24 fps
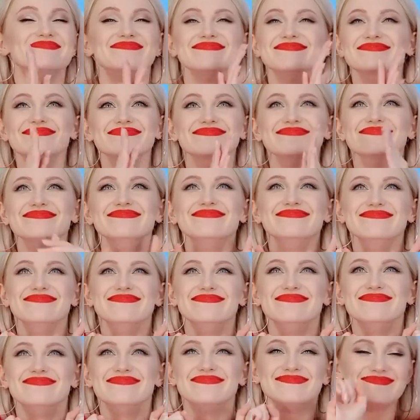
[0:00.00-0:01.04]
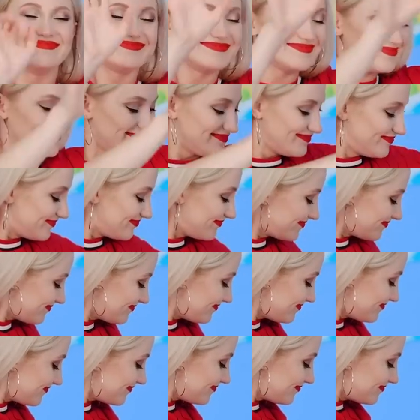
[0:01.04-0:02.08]
And that only means one thing
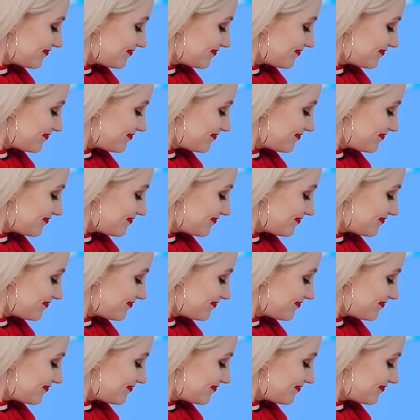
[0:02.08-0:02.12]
